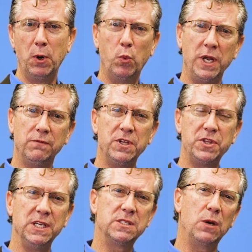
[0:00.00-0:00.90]
But one of the
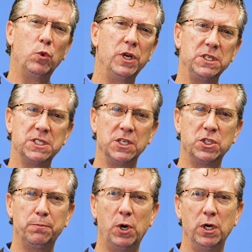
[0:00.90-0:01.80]
things I want to
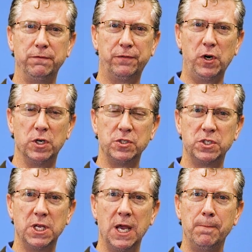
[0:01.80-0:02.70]
touch upon
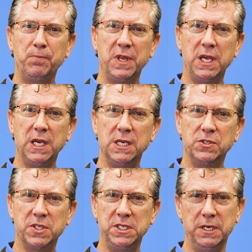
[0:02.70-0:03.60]
first
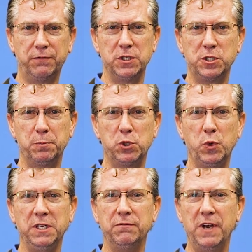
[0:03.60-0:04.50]
is the difference
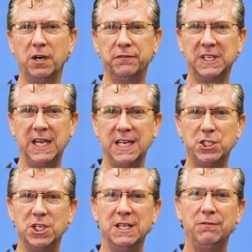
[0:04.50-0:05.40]
between
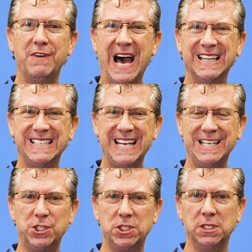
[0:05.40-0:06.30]
verification and
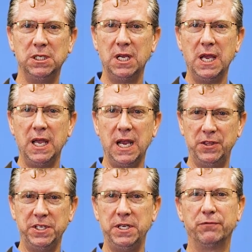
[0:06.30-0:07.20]
validation
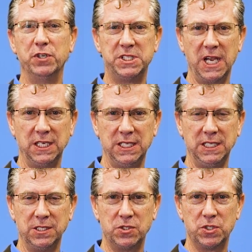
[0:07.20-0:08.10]
and the different
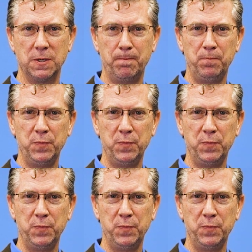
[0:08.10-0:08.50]
techniques.